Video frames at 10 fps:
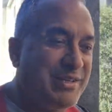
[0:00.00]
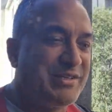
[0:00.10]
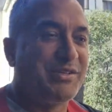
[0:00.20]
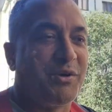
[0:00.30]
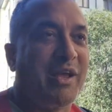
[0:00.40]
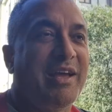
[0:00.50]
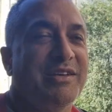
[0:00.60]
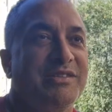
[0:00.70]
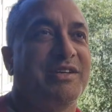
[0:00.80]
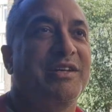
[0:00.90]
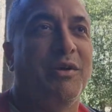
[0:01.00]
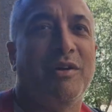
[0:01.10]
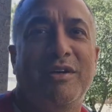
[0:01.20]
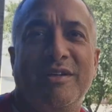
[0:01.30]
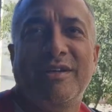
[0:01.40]
Sergey is a
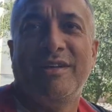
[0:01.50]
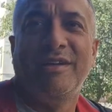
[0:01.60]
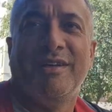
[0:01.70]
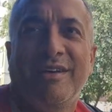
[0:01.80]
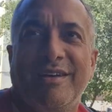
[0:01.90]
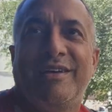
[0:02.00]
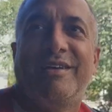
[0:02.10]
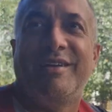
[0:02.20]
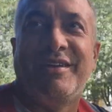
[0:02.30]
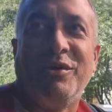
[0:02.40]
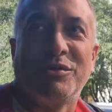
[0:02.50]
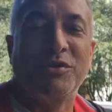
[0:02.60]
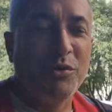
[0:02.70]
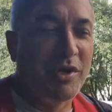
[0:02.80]
2